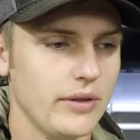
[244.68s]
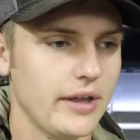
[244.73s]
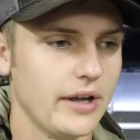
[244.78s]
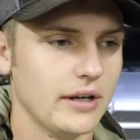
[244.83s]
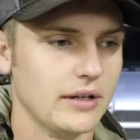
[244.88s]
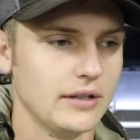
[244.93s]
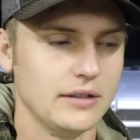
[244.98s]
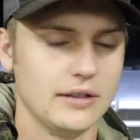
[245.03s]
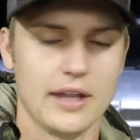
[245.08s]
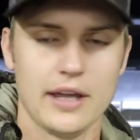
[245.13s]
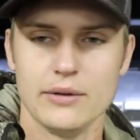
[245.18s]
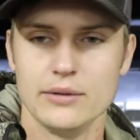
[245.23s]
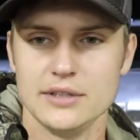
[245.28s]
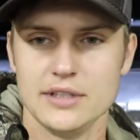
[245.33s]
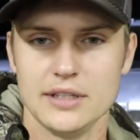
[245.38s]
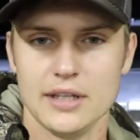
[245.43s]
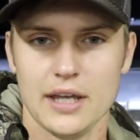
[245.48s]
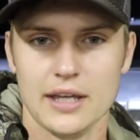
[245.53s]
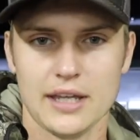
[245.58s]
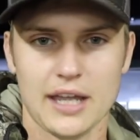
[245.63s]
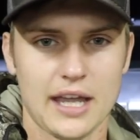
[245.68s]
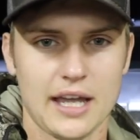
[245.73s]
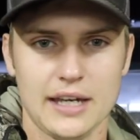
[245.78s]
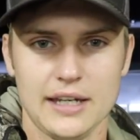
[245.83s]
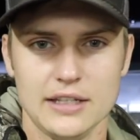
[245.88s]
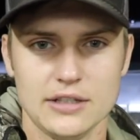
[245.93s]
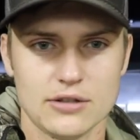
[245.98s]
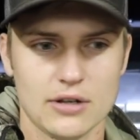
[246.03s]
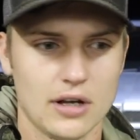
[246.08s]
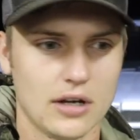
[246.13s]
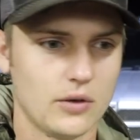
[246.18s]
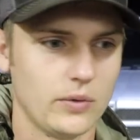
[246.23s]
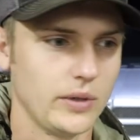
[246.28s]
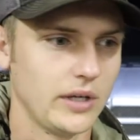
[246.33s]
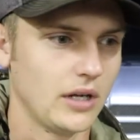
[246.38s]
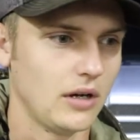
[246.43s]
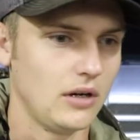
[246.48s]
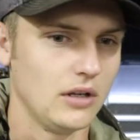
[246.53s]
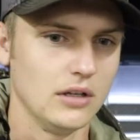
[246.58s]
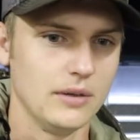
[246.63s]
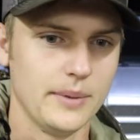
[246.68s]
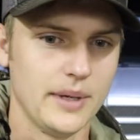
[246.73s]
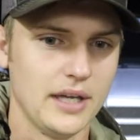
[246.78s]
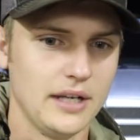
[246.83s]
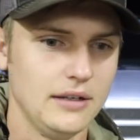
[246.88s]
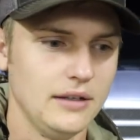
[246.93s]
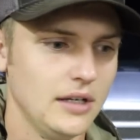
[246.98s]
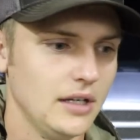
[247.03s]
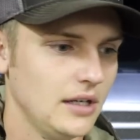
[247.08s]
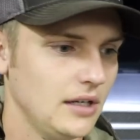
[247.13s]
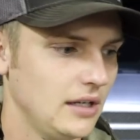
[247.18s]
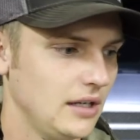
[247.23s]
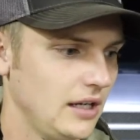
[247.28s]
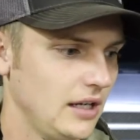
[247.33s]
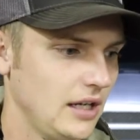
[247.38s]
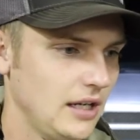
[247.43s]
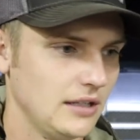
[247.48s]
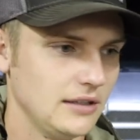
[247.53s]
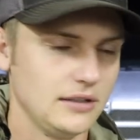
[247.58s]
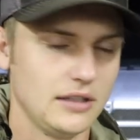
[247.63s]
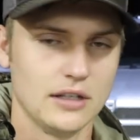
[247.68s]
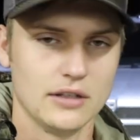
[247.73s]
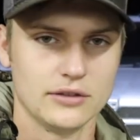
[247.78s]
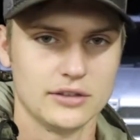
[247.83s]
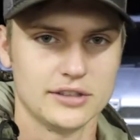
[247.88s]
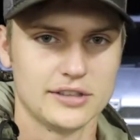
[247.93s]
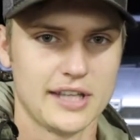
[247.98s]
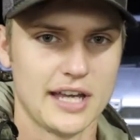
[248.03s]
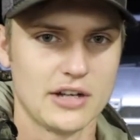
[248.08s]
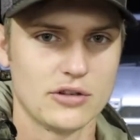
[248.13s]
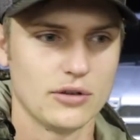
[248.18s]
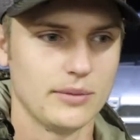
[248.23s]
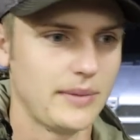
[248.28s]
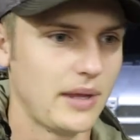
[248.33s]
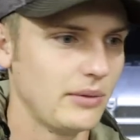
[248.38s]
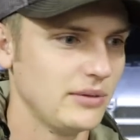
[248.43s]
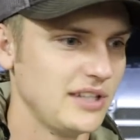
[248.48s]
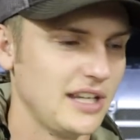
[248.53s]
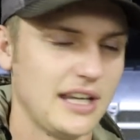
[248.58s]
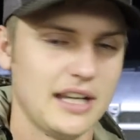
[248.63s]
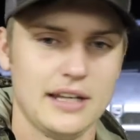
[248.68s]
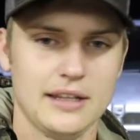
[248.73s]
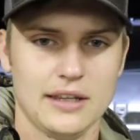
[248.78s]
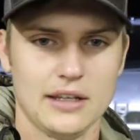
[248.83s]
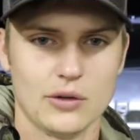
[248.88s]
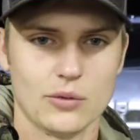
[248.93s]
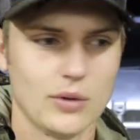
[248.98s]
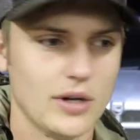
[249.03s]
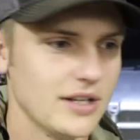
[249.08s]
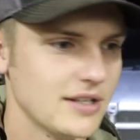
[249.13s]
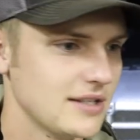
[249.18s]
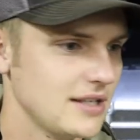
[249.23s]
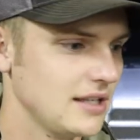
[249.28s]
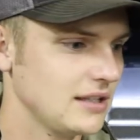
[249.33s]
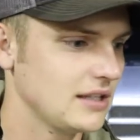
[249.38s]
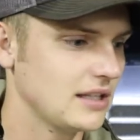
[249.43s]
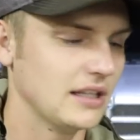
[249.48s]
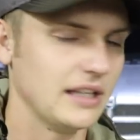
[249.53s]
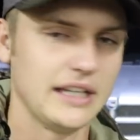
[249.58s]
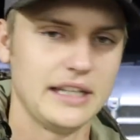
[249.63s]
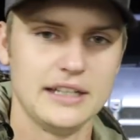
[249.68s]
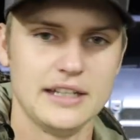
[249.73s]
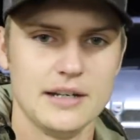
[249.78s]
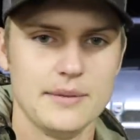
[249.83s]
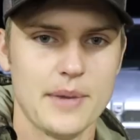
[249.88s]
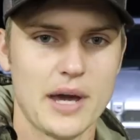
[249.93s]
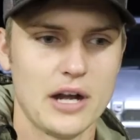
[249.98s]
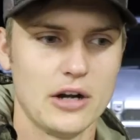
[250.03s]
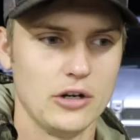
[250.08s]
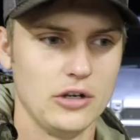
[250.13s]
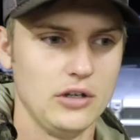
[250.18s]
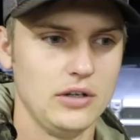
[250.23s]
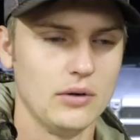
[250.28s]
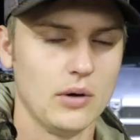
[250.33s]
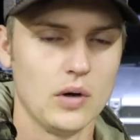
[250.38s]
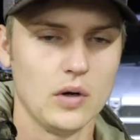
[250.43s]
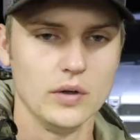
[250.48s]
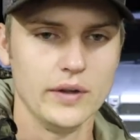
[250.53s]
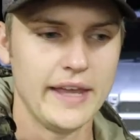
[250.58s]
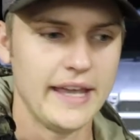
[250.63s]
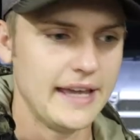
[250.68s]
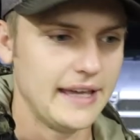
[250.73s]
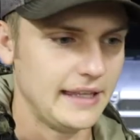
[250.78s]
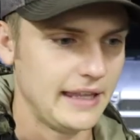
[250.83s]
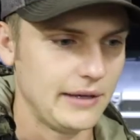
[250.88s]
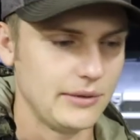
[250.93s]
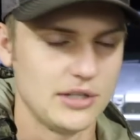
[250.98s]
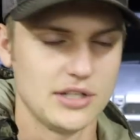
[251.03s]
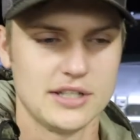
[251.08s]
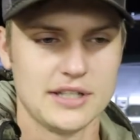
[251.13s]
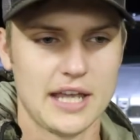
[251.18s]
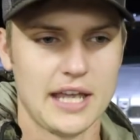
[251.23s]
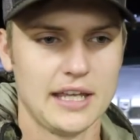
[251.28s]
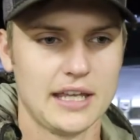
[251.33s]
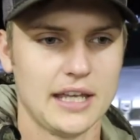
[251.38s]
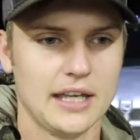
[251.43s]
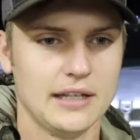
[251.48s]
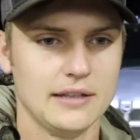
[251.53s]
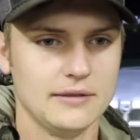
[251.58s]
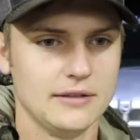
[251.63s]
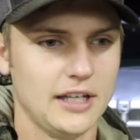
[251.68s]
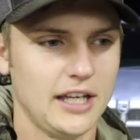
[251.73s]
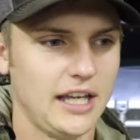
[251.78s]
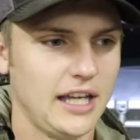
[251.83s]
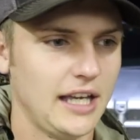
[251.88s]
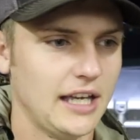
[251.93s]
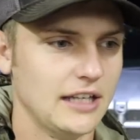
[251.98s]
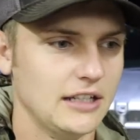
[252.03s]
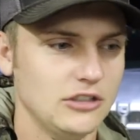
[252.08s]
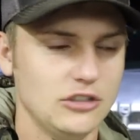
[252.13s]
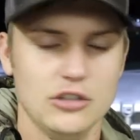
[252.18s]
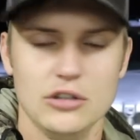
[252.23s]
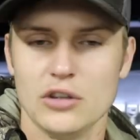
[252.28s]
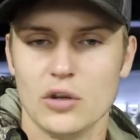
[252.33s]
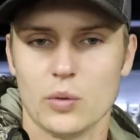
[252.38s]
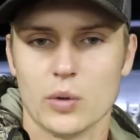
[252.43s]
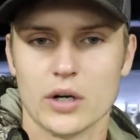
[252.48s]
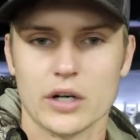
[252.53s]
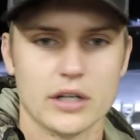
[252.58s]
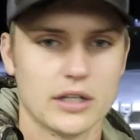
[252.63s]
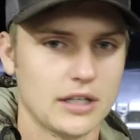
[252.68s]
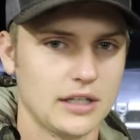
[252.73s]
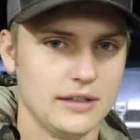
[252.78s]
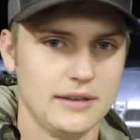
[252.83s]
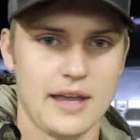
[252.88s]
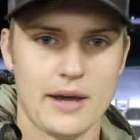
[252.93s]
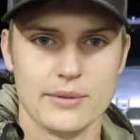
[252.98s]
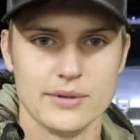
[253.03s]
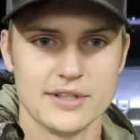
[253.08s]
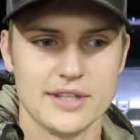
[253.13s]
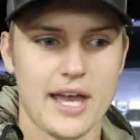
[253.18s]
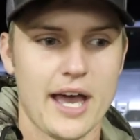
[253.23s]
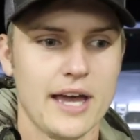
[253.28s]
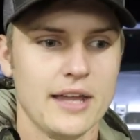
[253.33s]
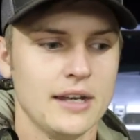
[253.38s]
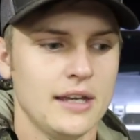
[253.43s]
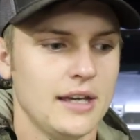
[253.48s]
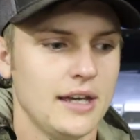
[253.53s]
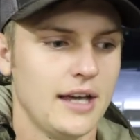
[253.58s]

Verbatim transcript: there, and they would take any truck we called them in, and, you know, to schedule. They would take anything, rusted, clean, didn't matter, new, old. They would just take it and do the work. That was that.